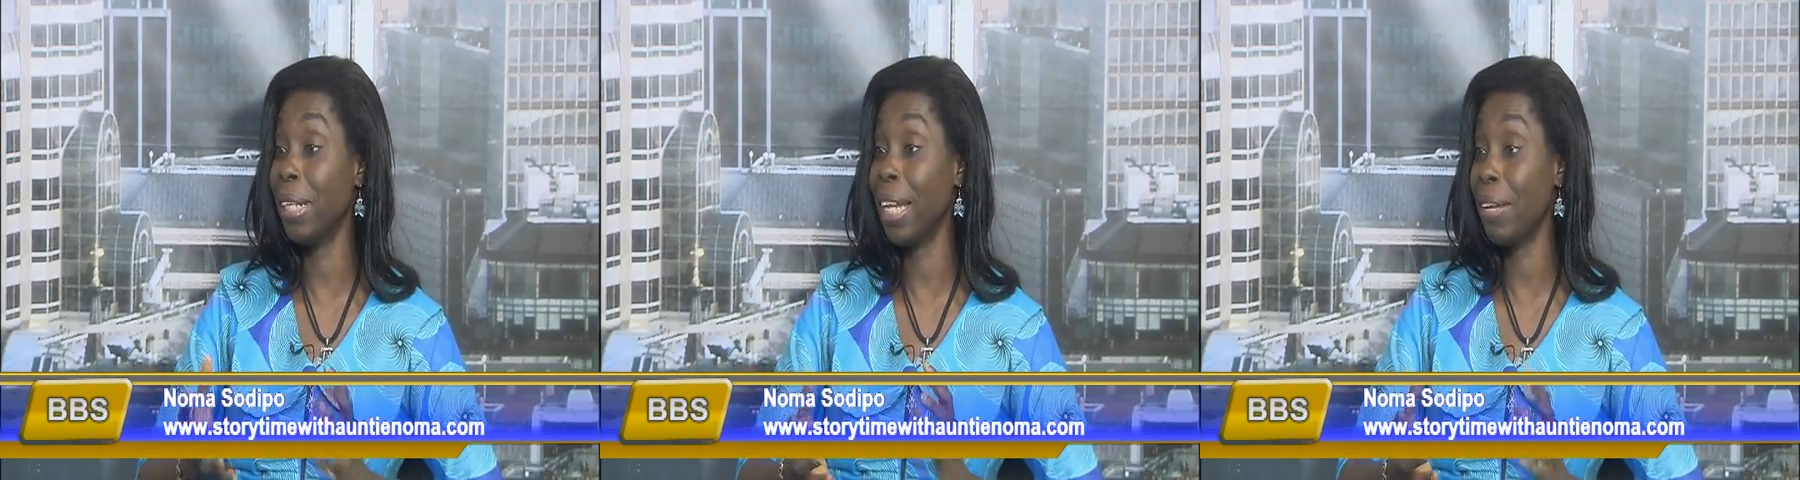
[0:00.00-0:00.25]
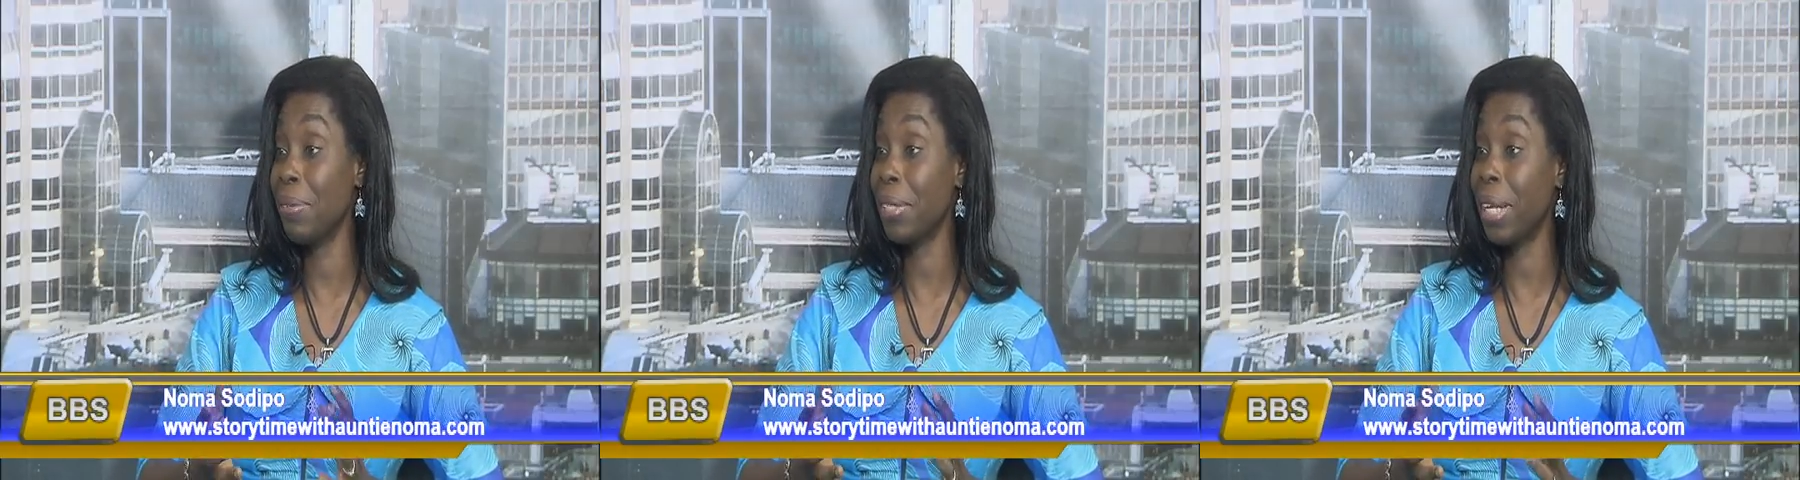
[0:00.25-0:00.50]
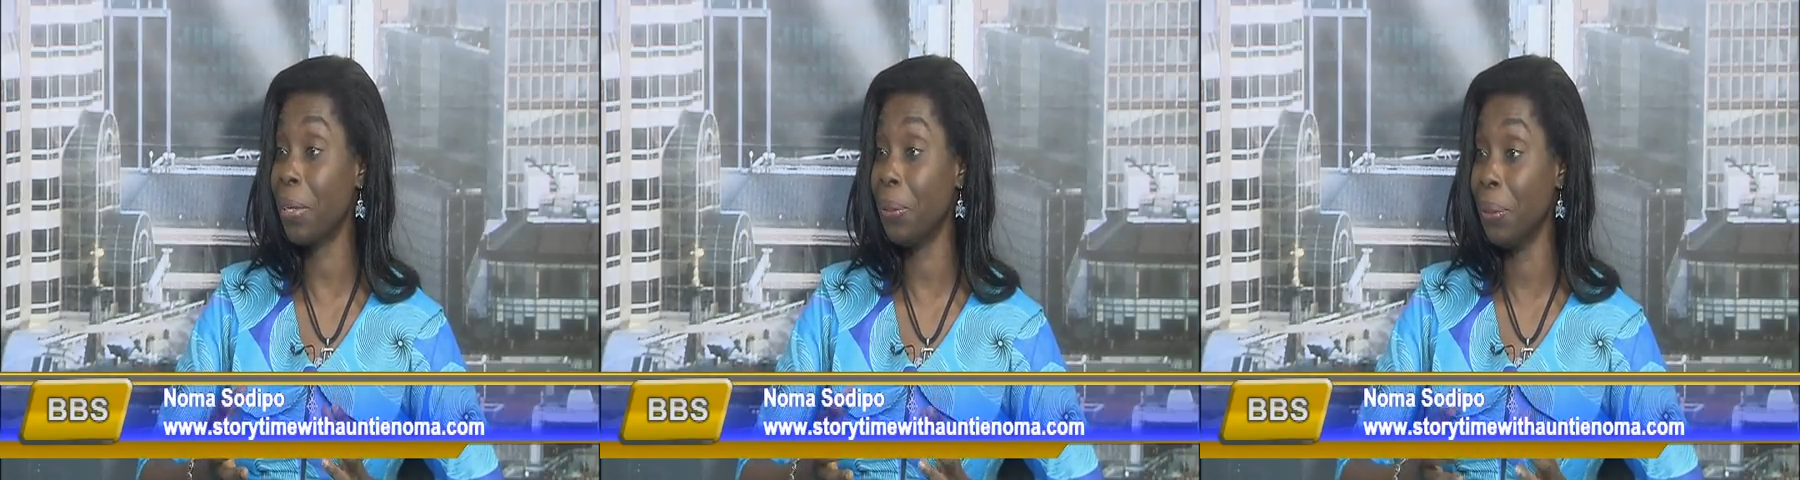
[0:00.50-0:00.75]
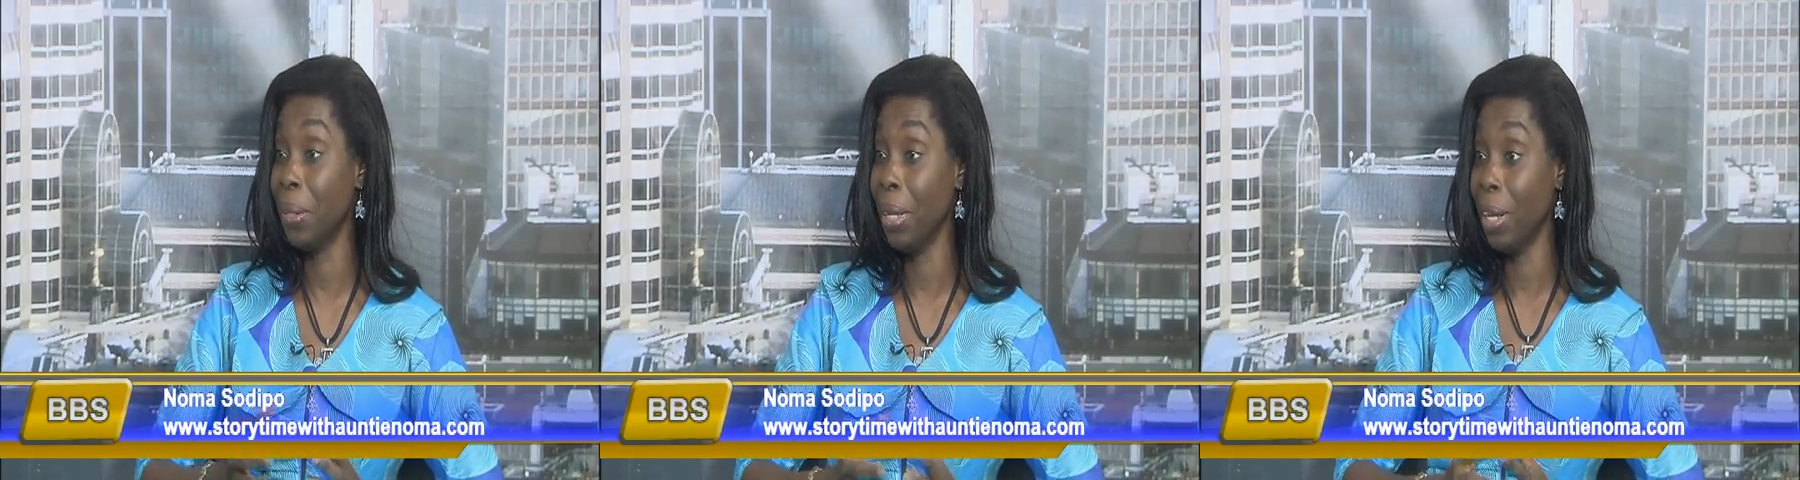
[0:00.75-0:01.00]
life
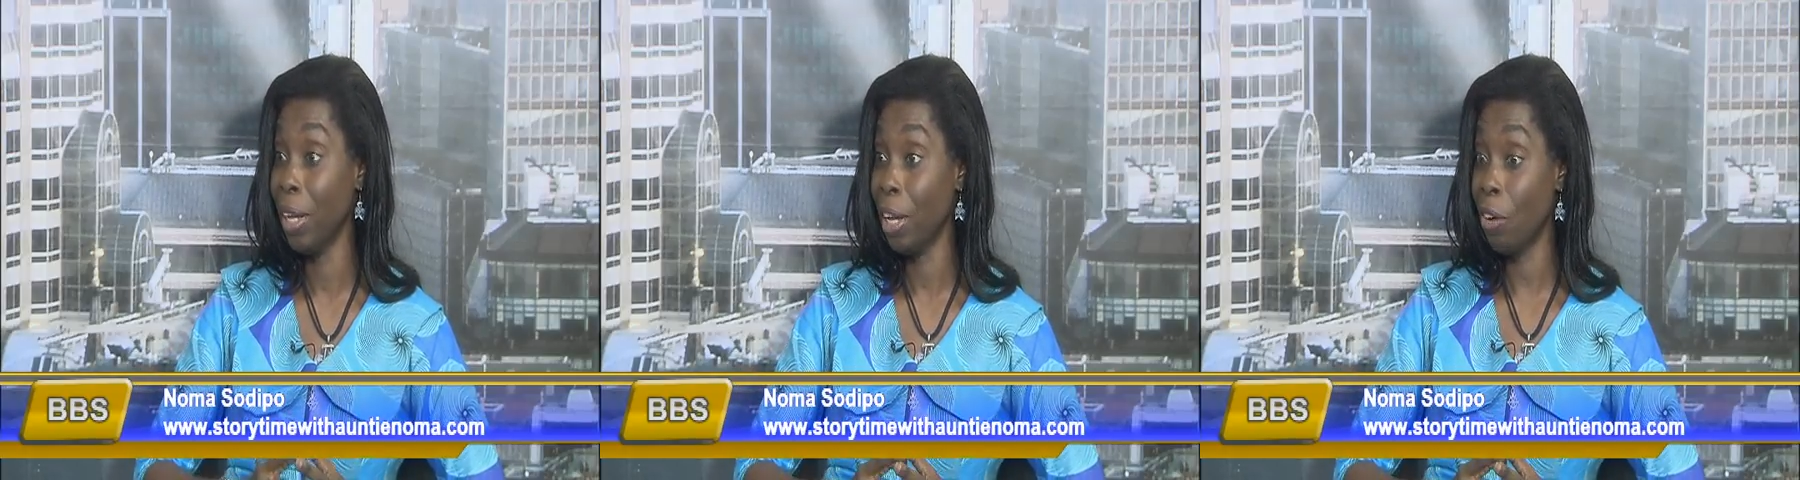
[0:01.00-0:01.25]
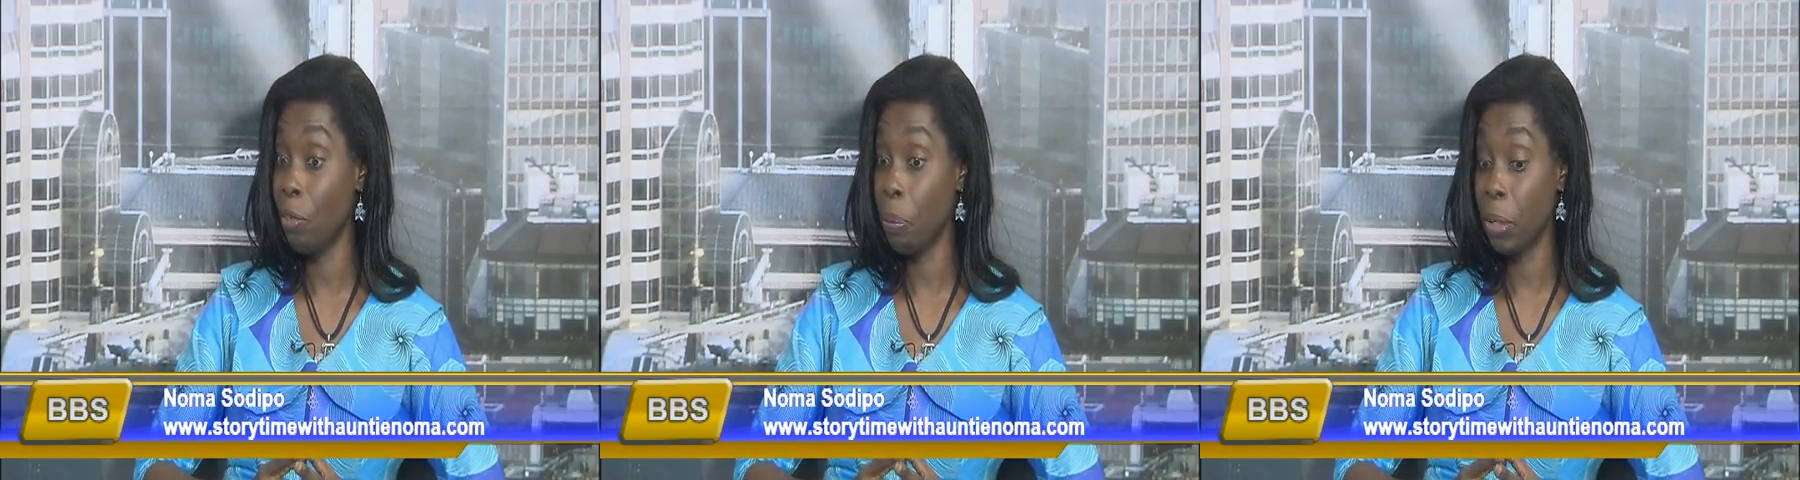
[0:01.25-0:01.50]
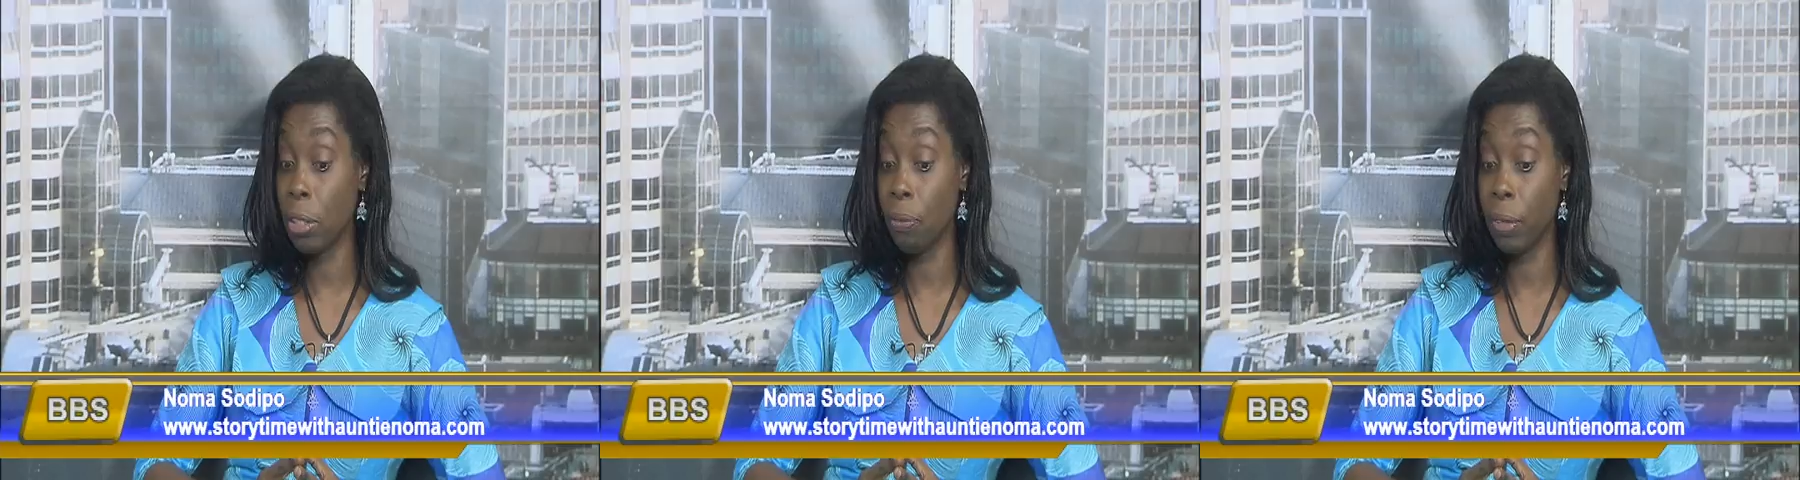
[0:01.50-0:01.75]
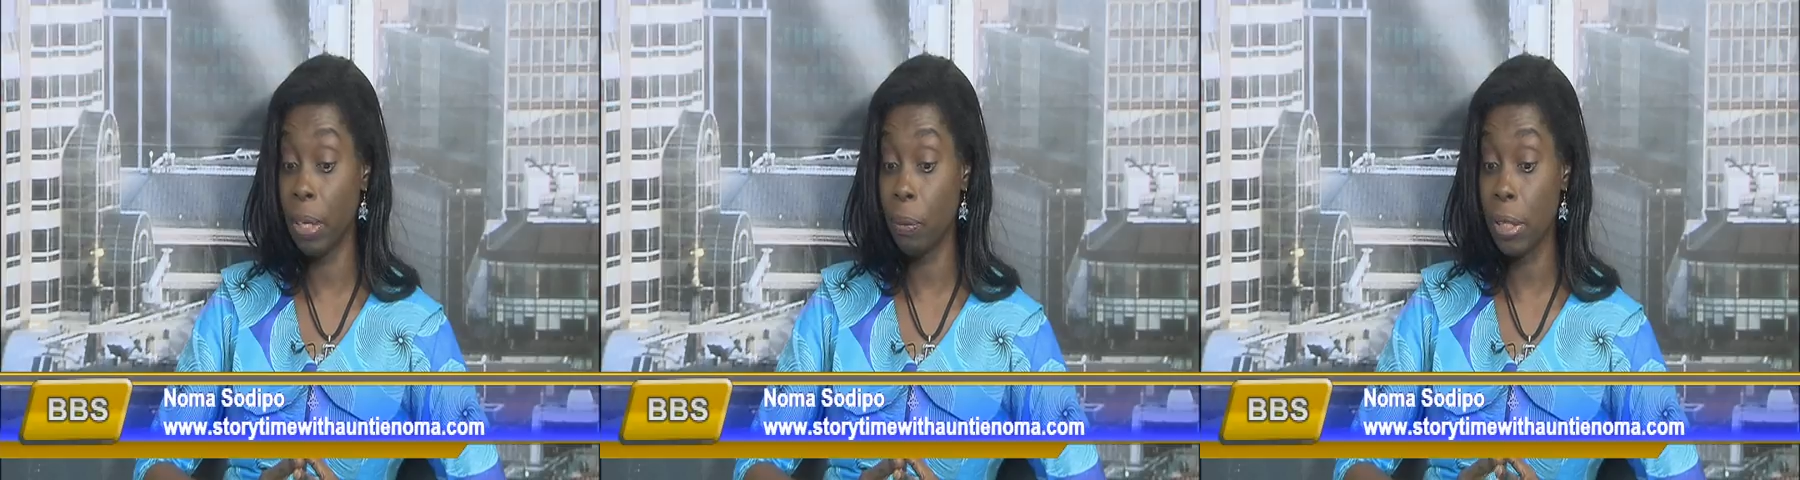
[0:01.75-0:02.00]
cycle of a butterfly.